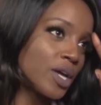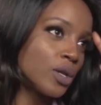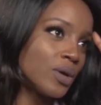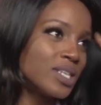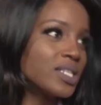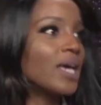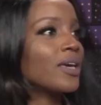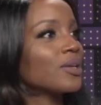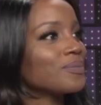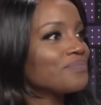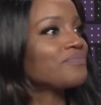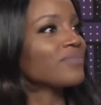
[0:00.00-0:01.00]
you know, he's like
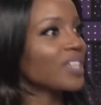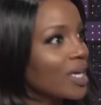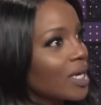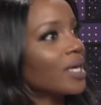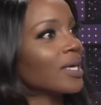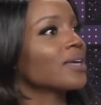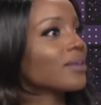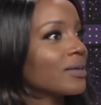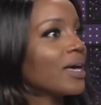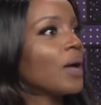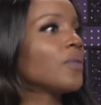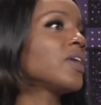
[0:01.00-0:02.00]
king
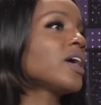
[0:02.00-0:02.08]
out